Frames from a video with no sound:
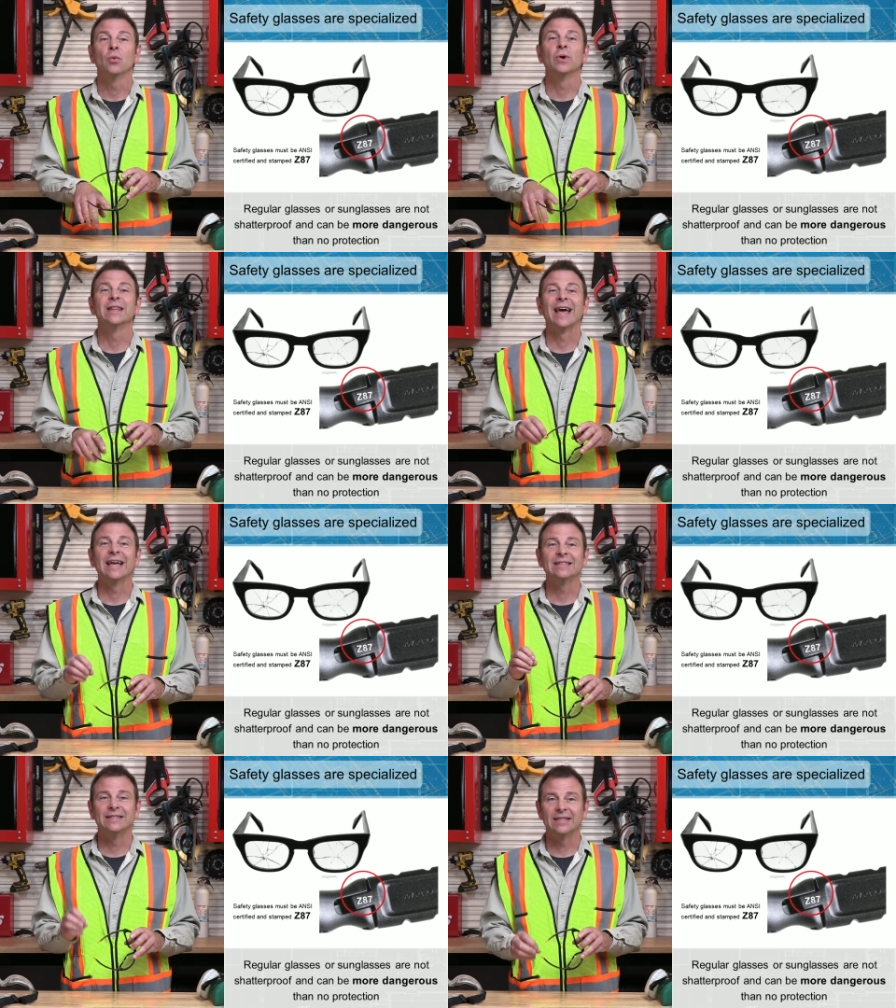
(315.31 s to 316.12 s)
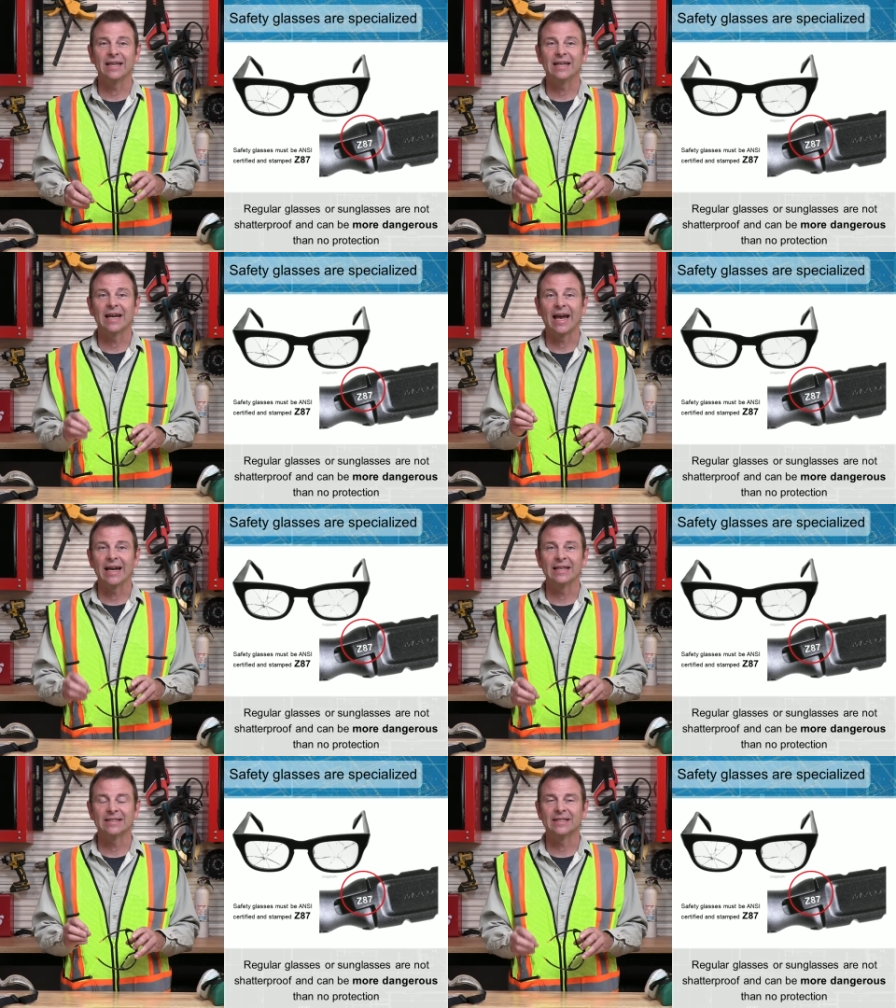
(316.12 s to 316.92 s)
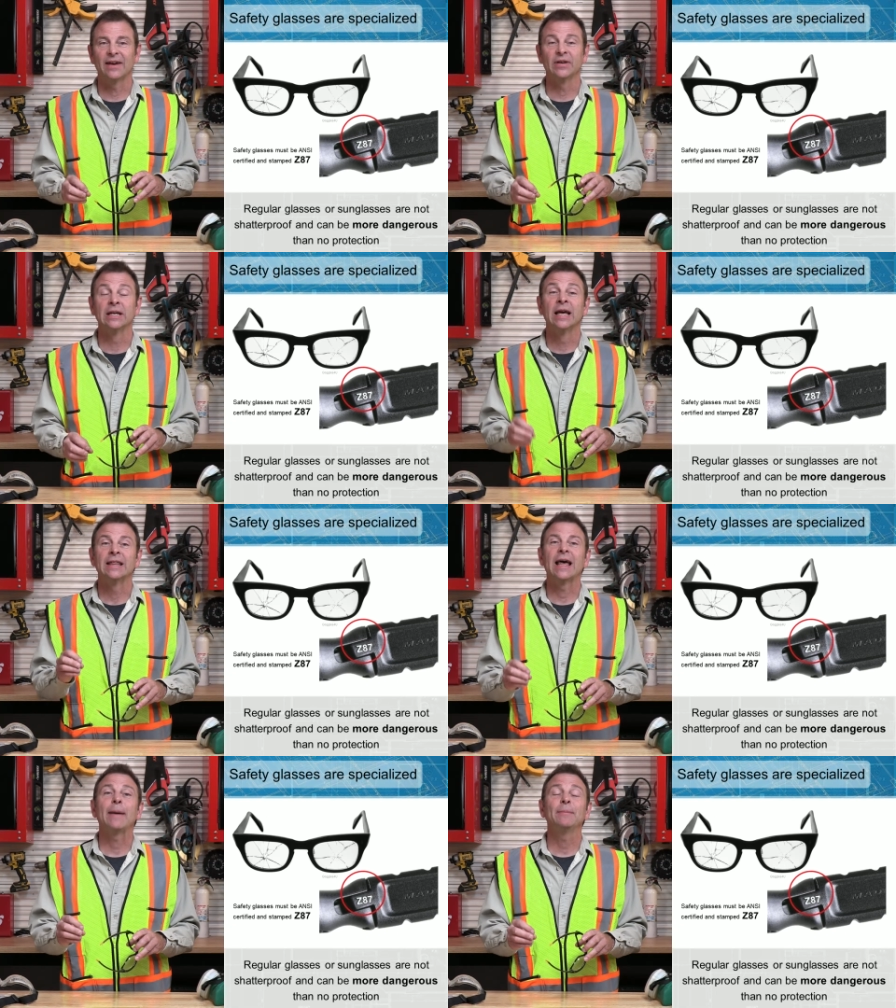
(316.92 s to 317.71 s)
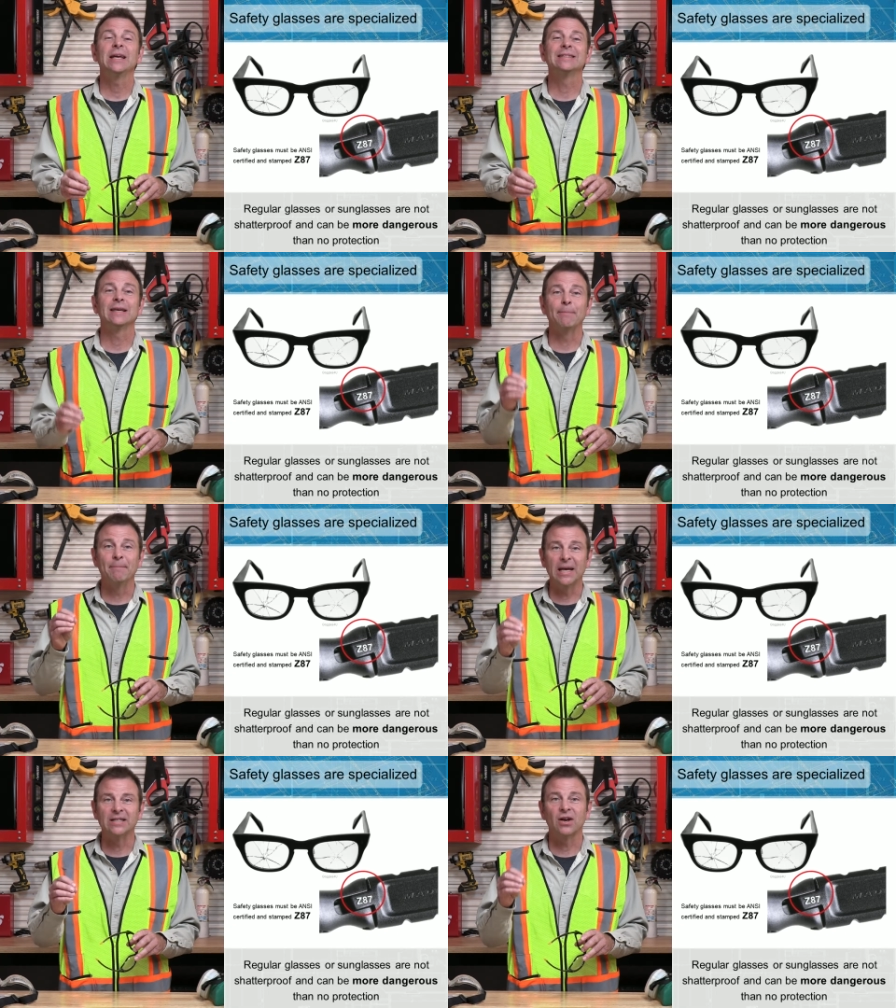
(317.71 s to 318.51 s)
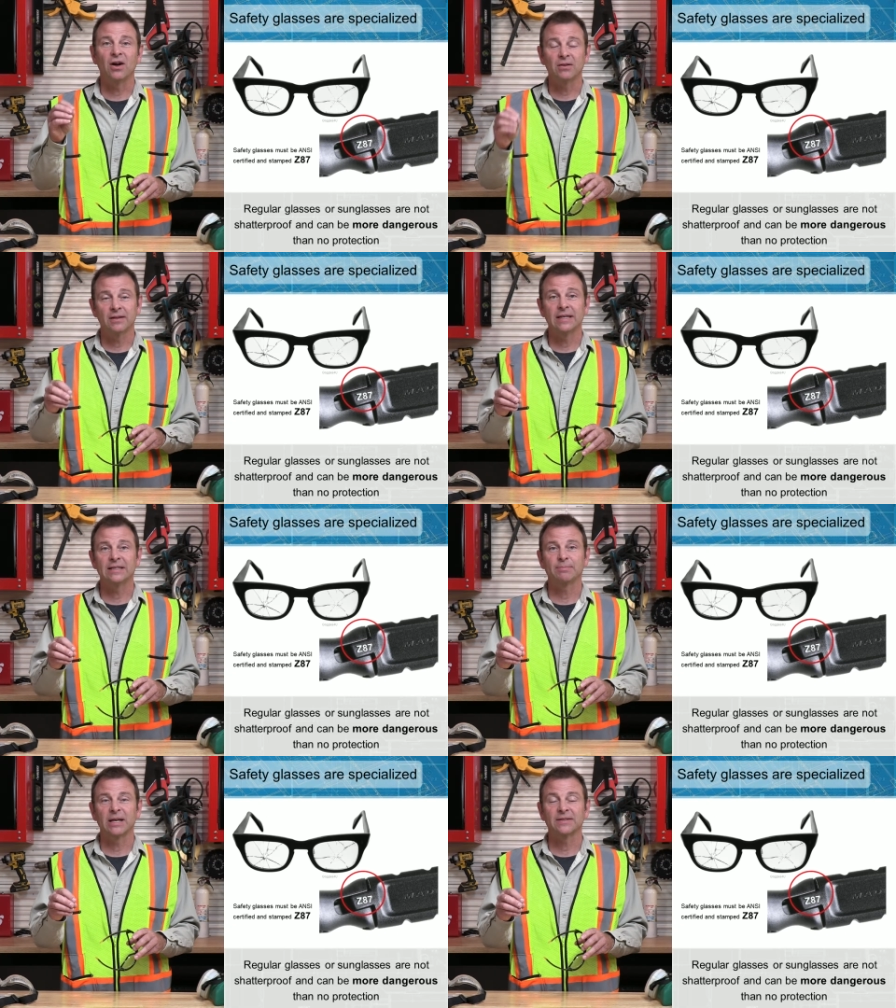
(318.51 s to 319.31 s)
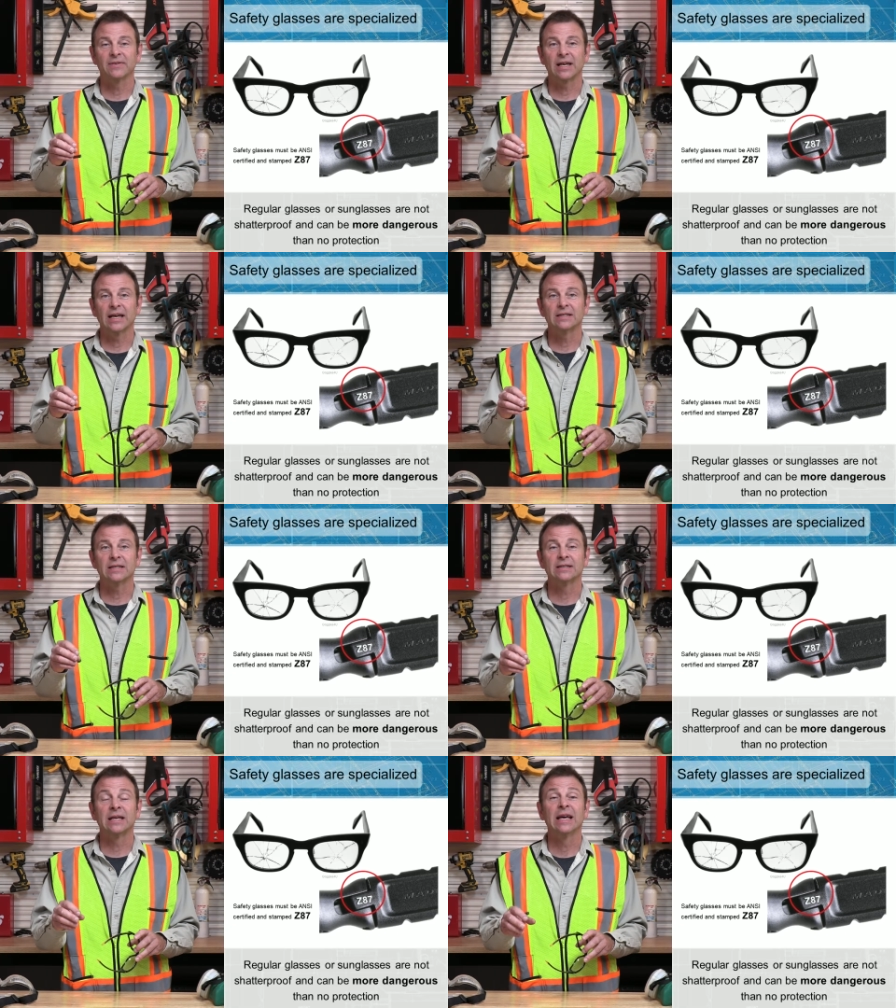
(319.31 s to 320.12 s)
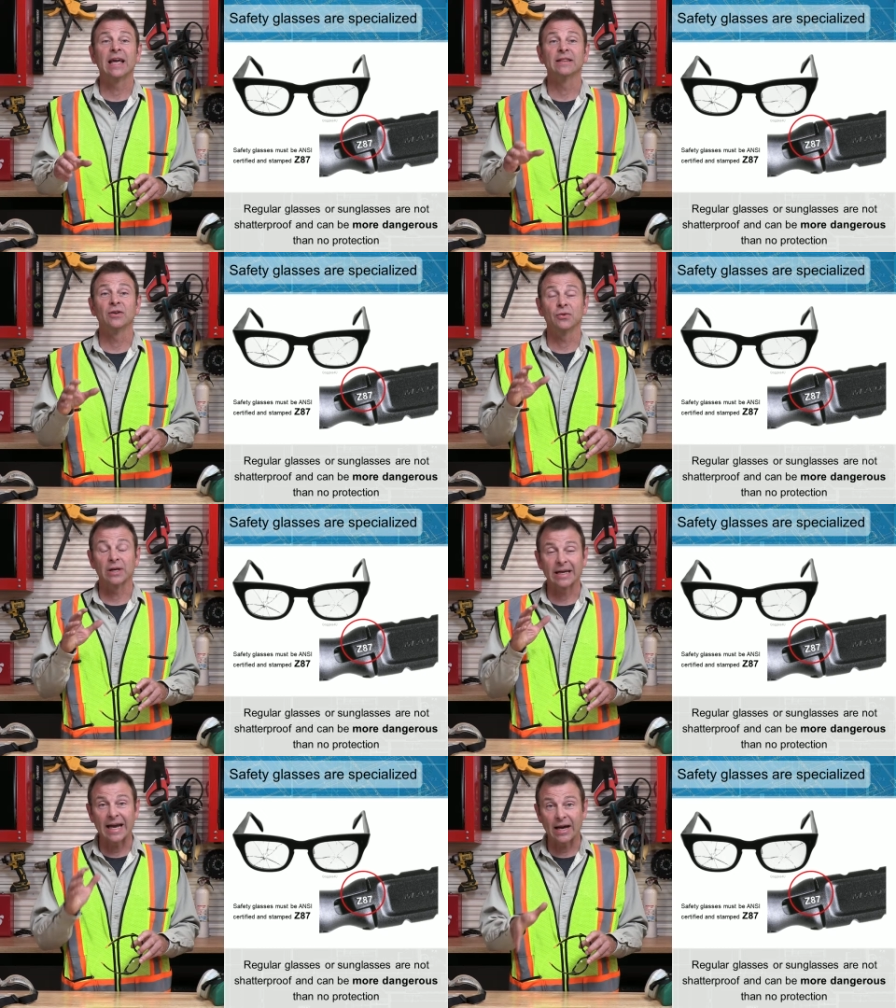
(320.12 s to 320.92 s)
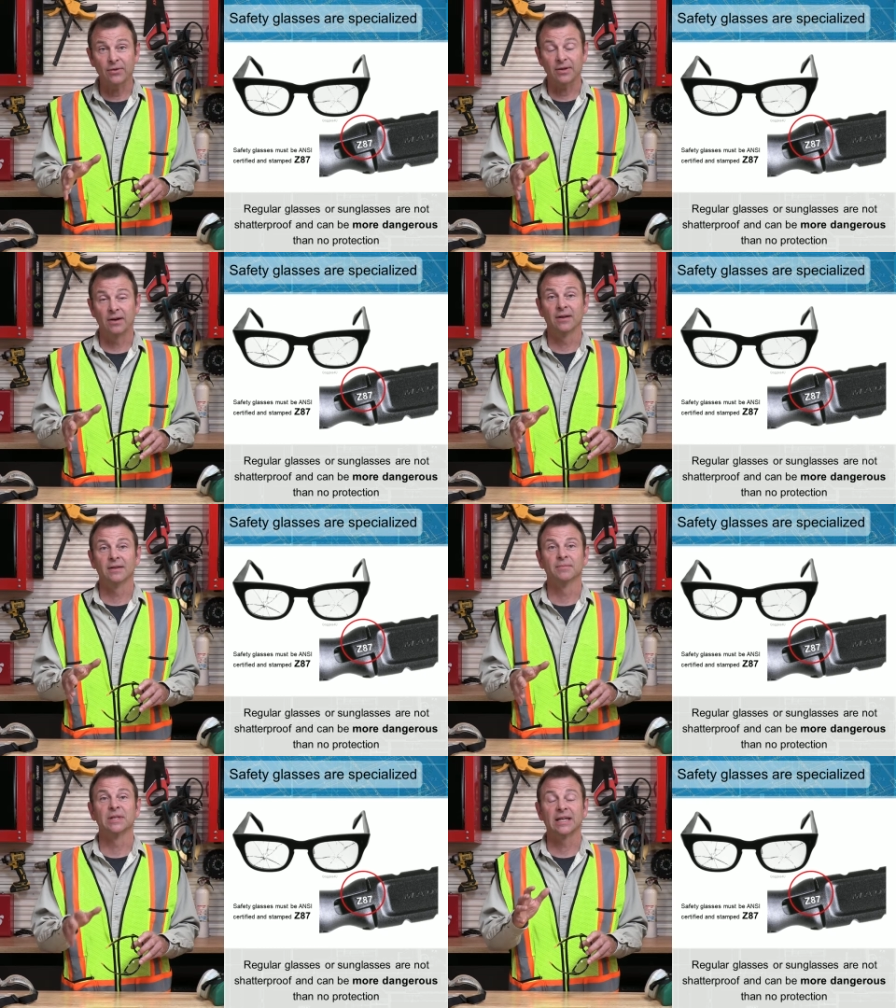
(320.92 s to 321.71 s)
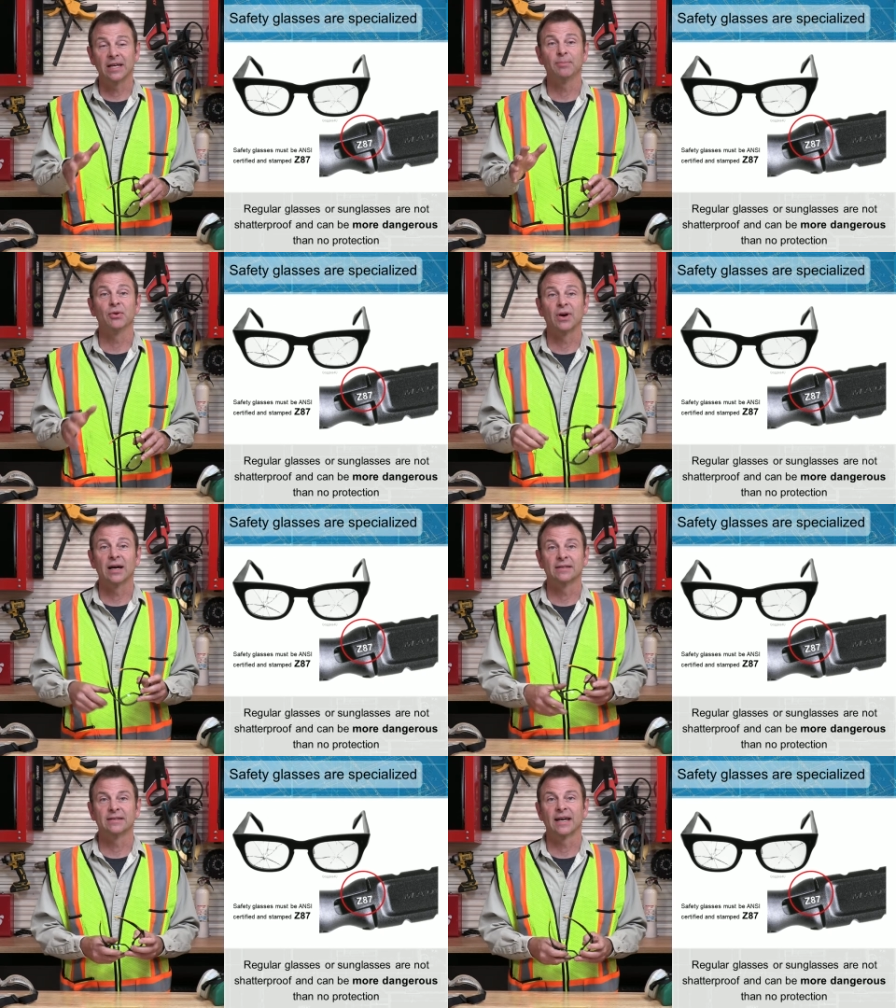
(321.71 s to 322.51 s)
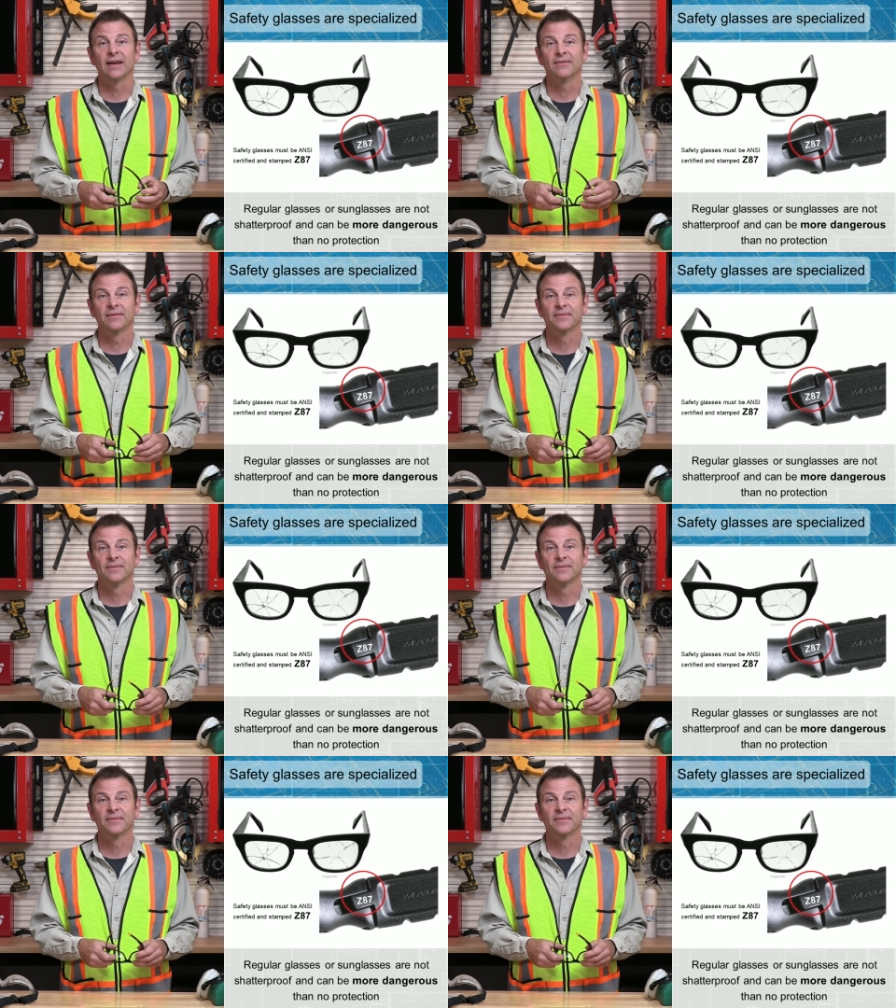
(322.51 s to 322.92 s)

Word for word: with a Z eighty-seven. That means it meets all of these specifications and that you can count on them to keep your eyes safe.